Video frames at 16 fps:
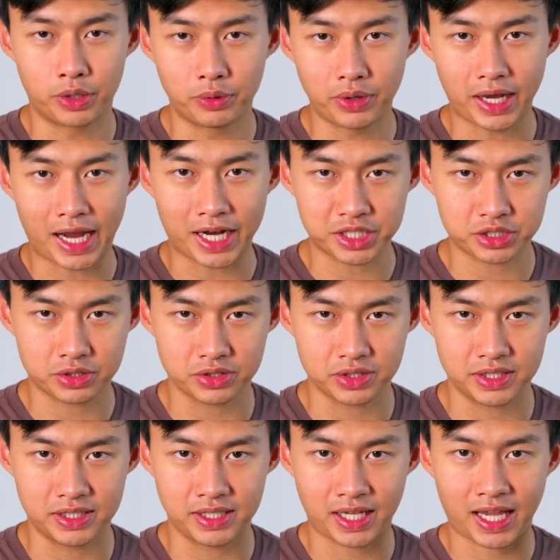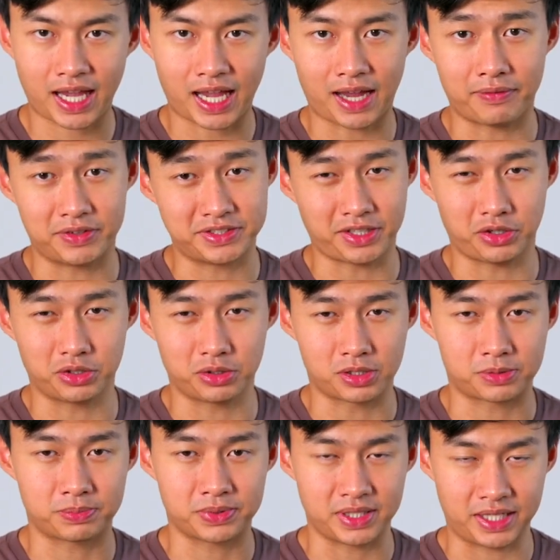don't actually have a
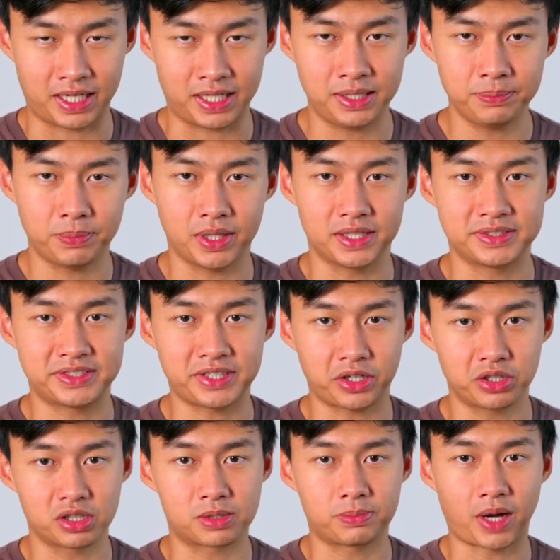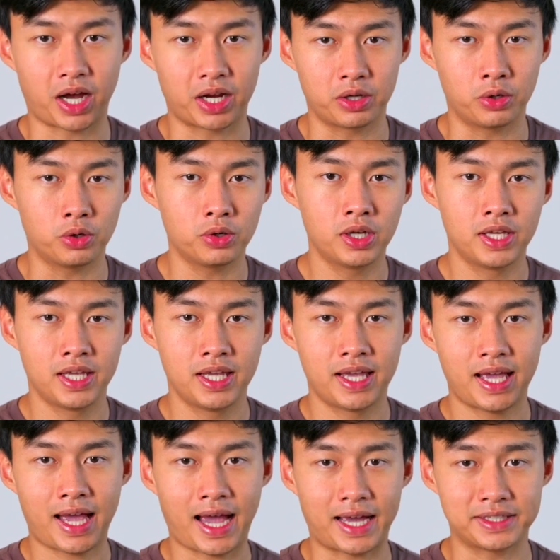cellular plan, but a cellular model
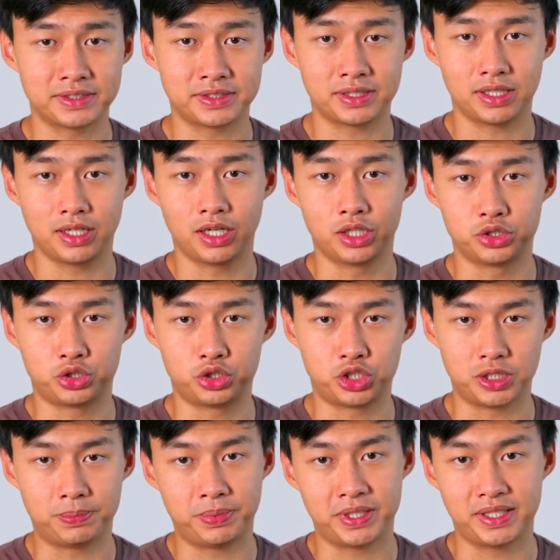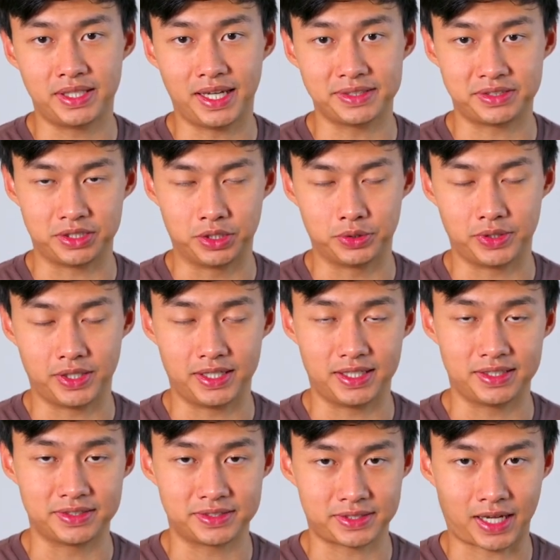has a GPS unit
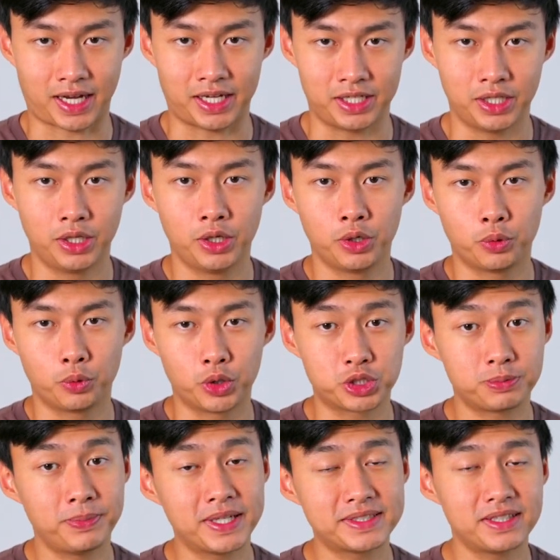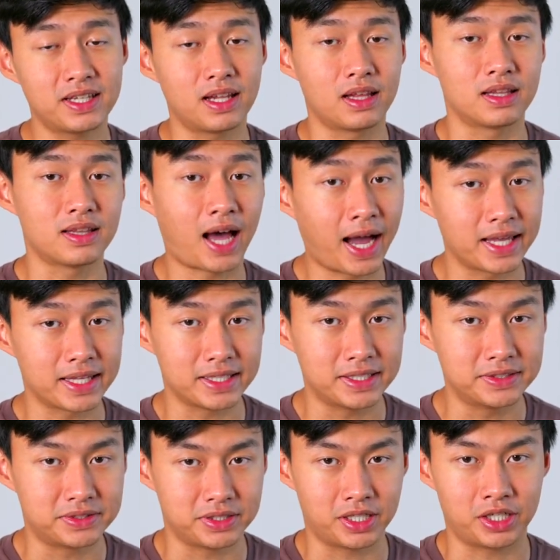inside, which makes it a lot
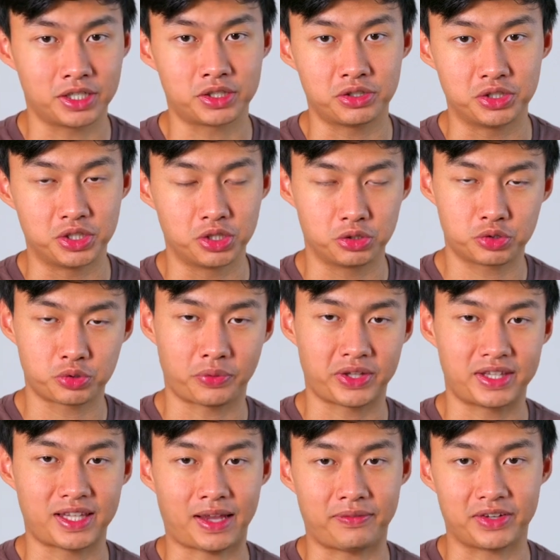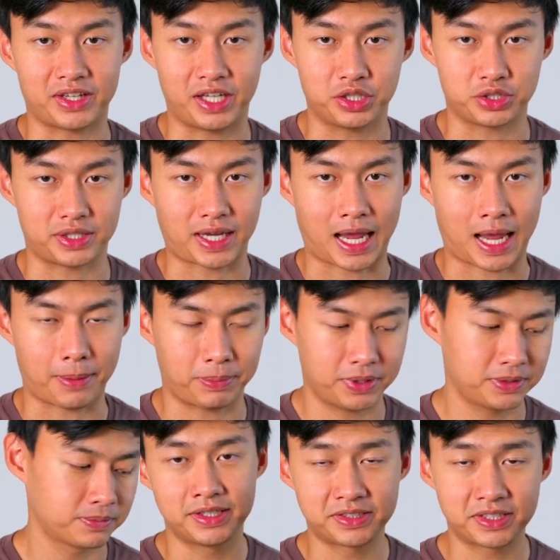easier to use with a navigation app.
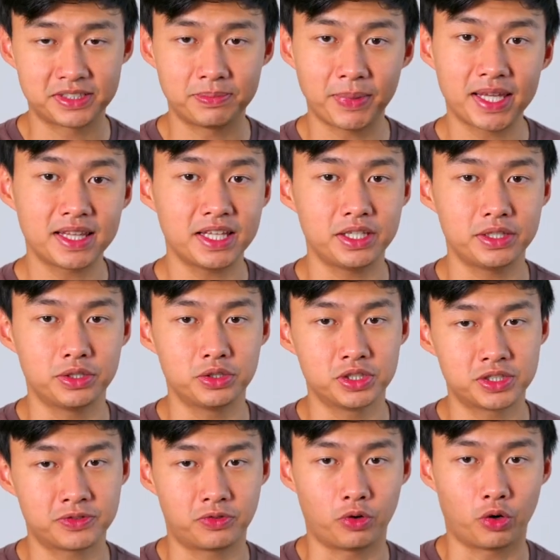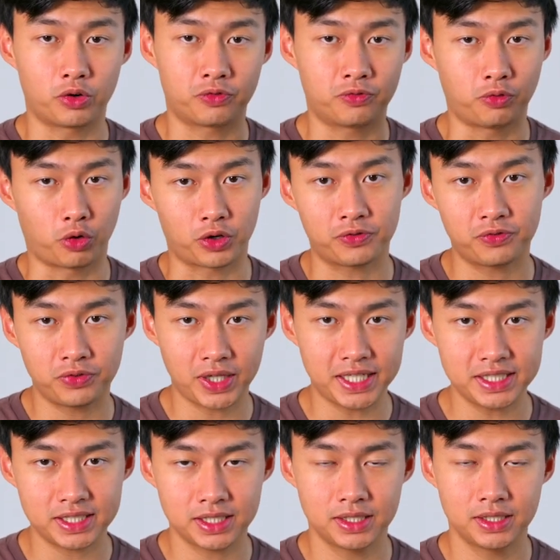This is mainly used for
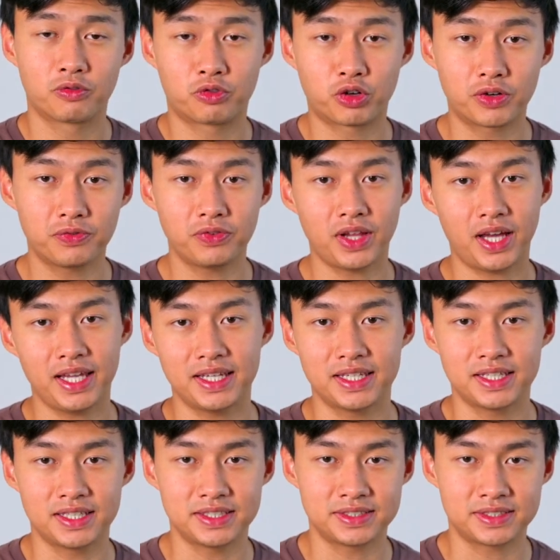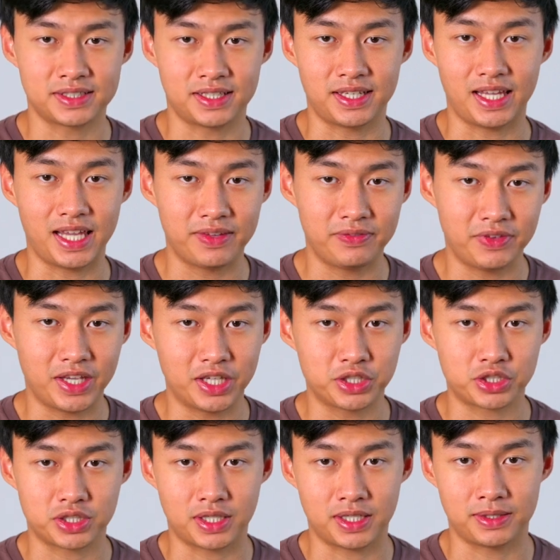ForeFlight. ForeFlight is an
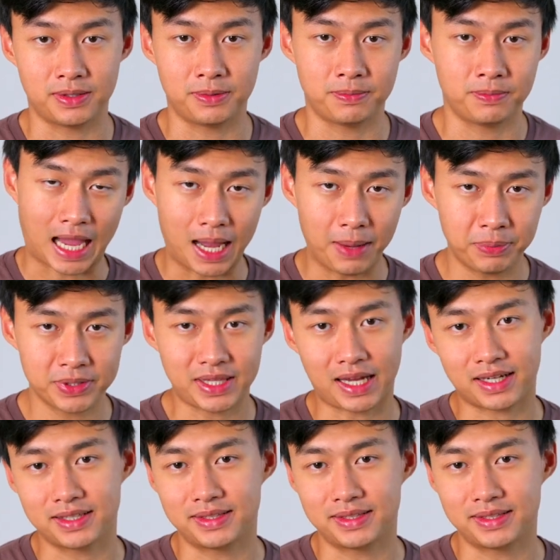aviation app that